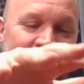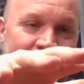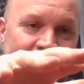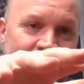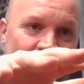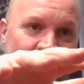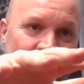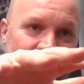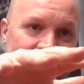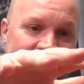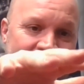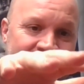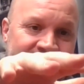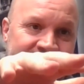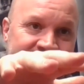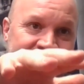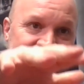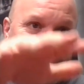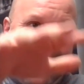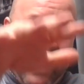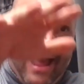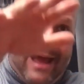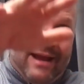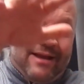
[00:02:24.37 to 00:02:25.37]
people would have a
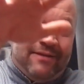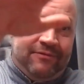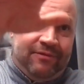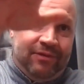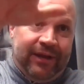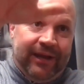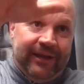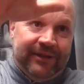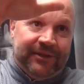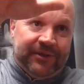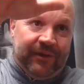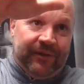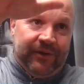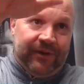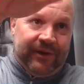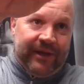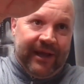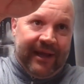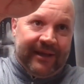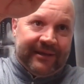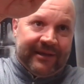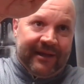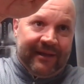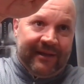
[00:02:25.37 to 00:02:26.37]
stack of leads on
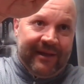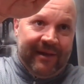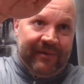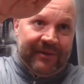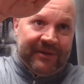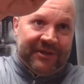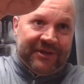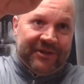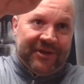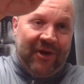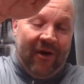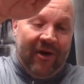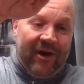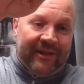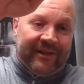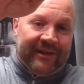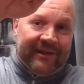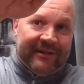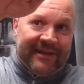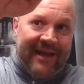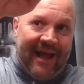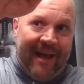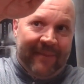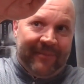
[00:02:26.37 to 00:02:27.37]
their desk, and they would start
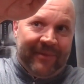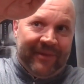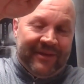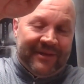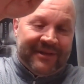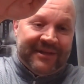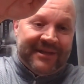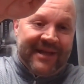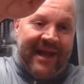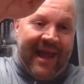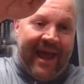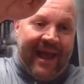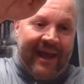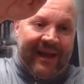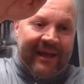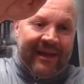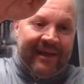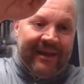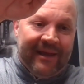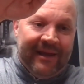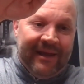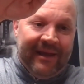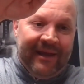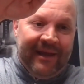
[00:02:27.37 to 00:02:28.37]
at the top of the
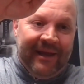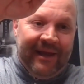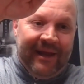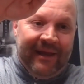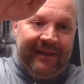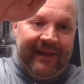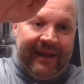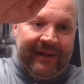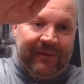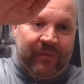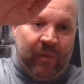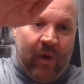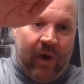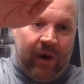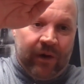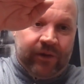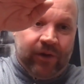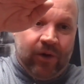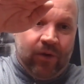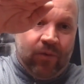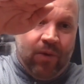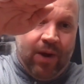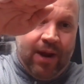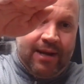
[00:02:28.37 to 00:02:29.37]
stack and they'd
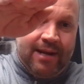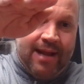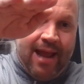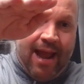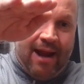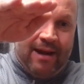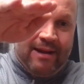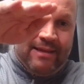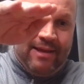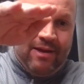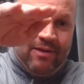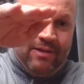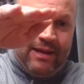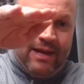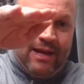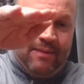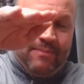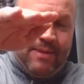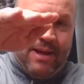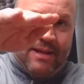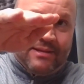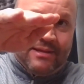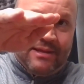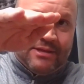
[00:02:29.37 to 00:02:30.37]
work their way down, and they only
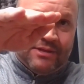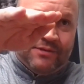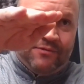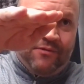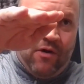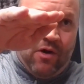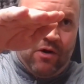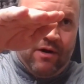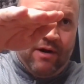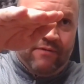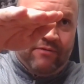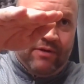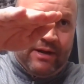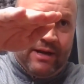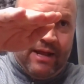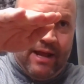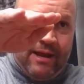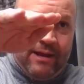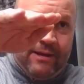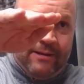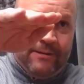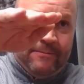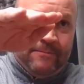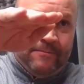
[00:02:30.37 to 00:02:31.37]
get about this far every
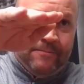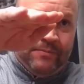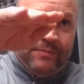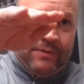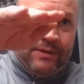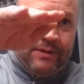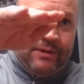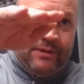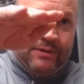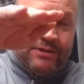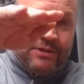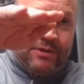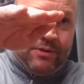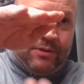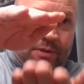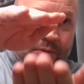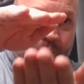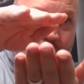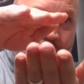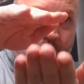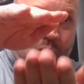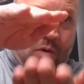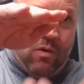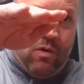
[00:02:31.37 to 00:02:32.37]
day. So
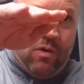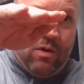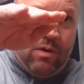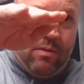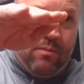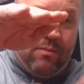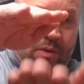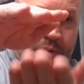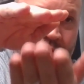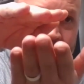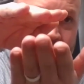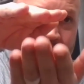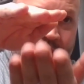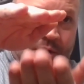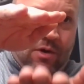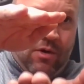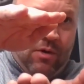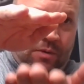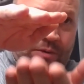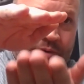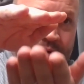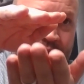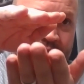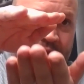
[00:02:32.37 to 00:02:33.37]
the warm to
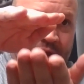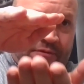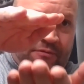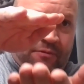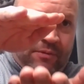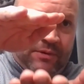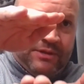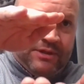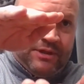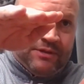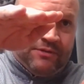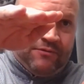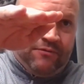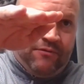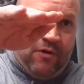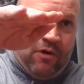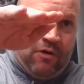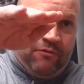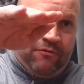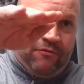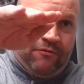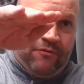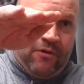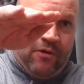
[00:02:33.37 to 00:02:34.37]
cold stuff would just
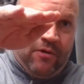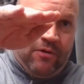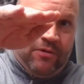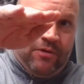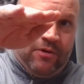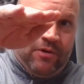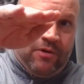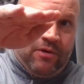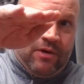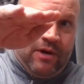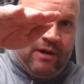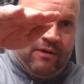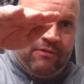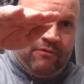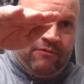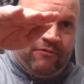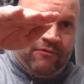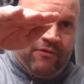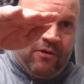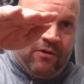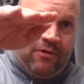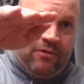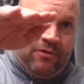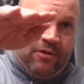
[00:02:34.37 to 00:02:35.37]
fall further
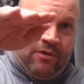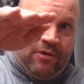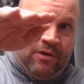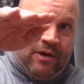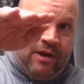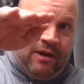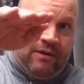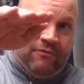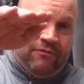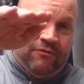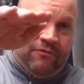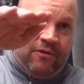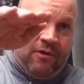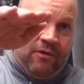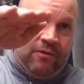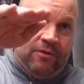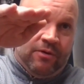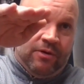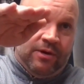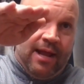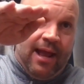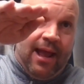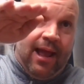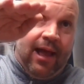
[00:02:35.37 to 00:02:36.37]
and further and
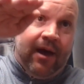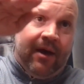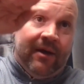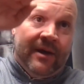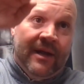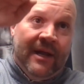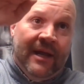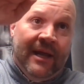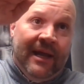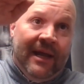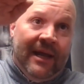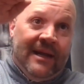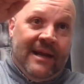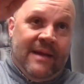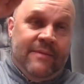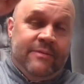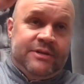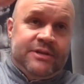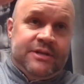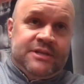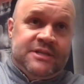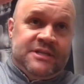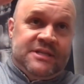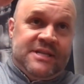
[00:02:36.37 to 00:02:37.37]
further down, and
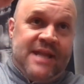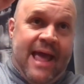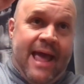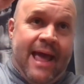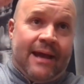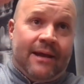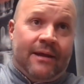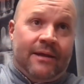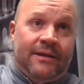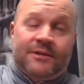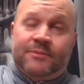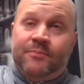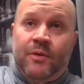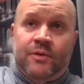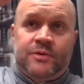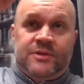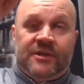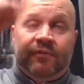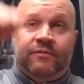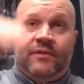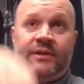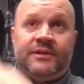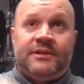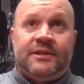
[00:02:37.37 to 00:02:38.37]
they would just stack, because
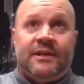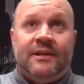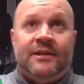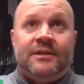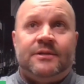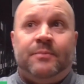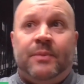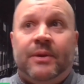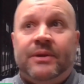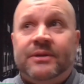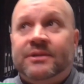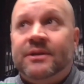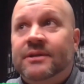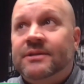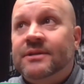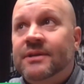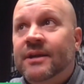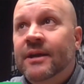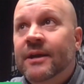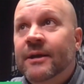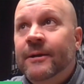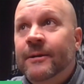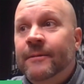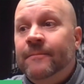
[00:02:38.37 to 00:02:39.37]
most of us in this
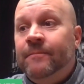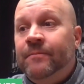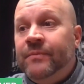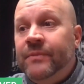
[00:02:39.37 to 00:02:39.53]
business,